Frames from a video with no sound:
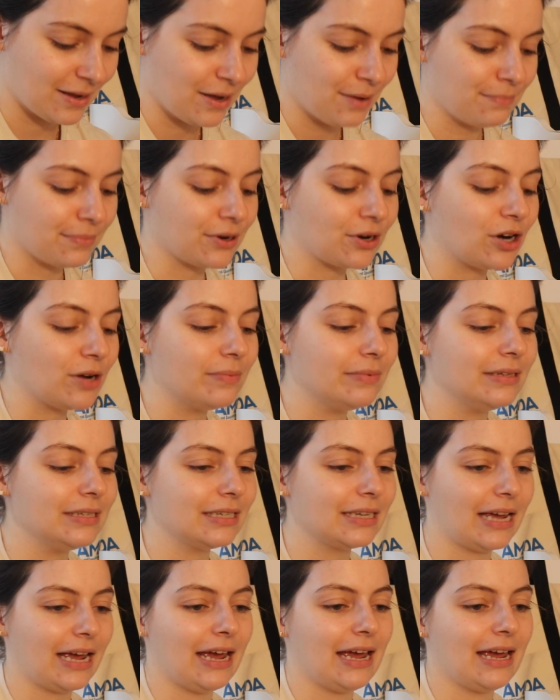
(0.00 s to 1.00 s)
but Urban
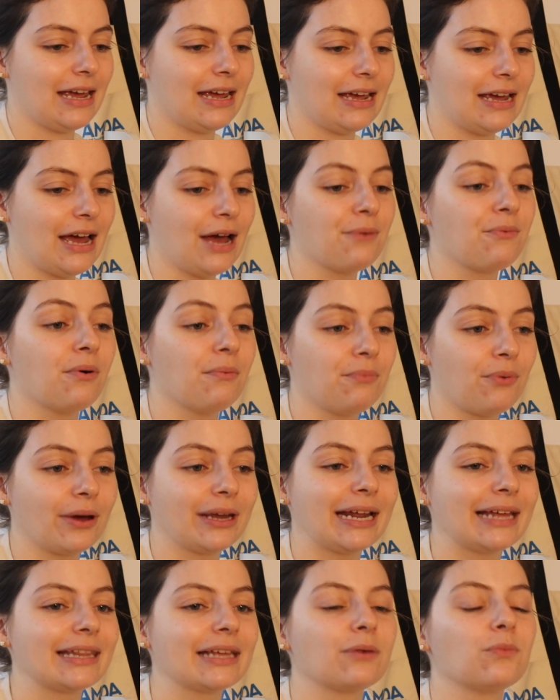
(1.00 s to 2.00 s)
Decay at one
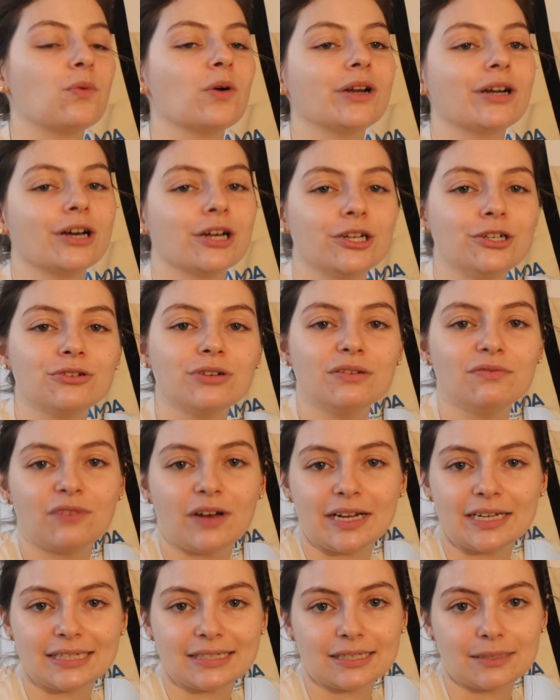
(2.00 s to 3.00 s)
point had like 100
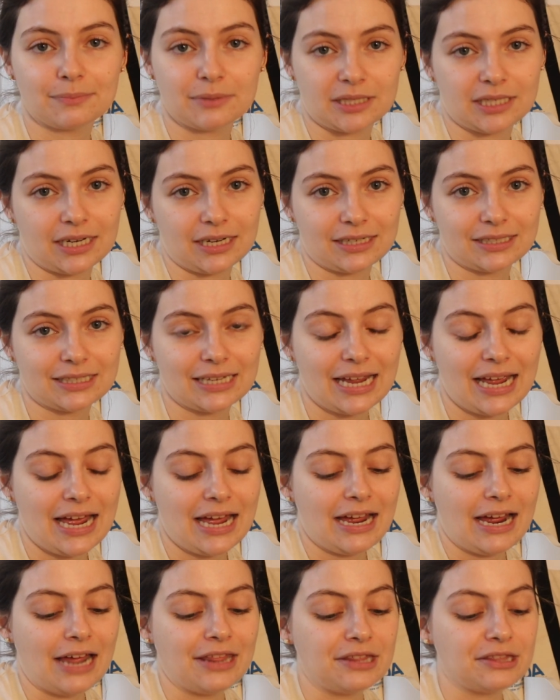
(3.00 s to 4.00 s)
Vice lipsticks,
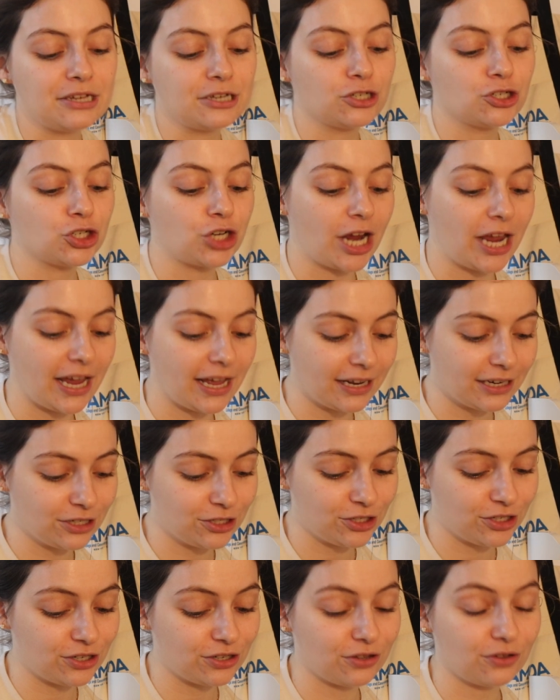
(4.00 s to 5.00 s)
and then they
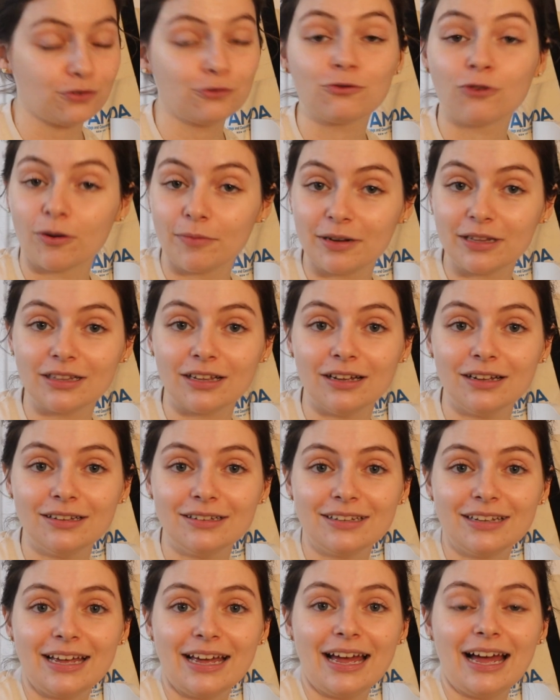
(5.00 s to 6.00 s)
changed the
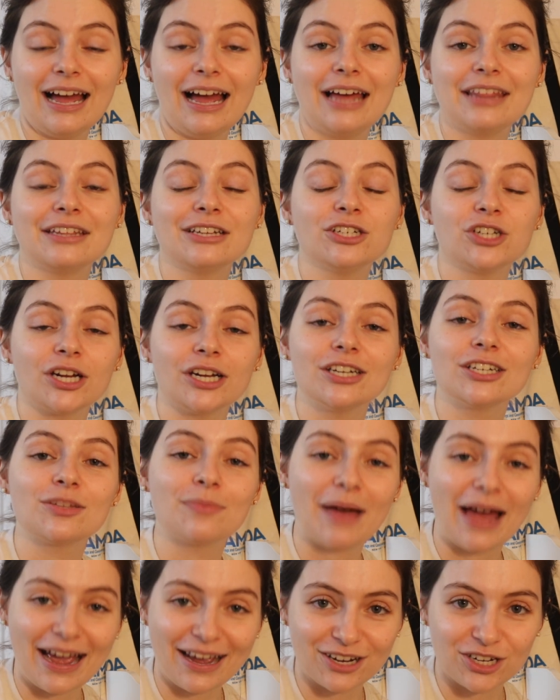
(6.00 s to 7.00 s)
formula and they changed the
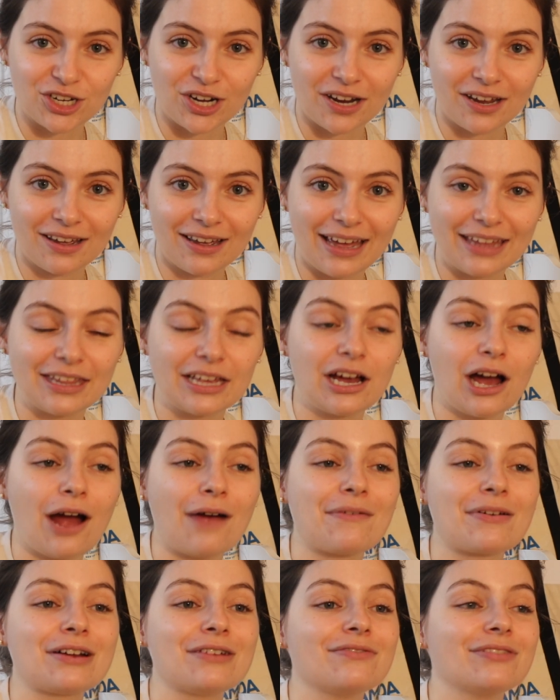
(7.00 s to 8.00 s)
packaging, and they
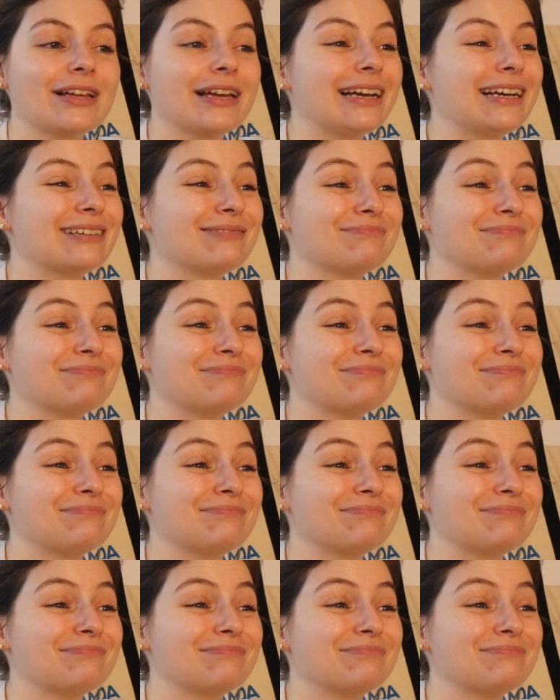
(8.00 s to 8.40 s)
got rid of like,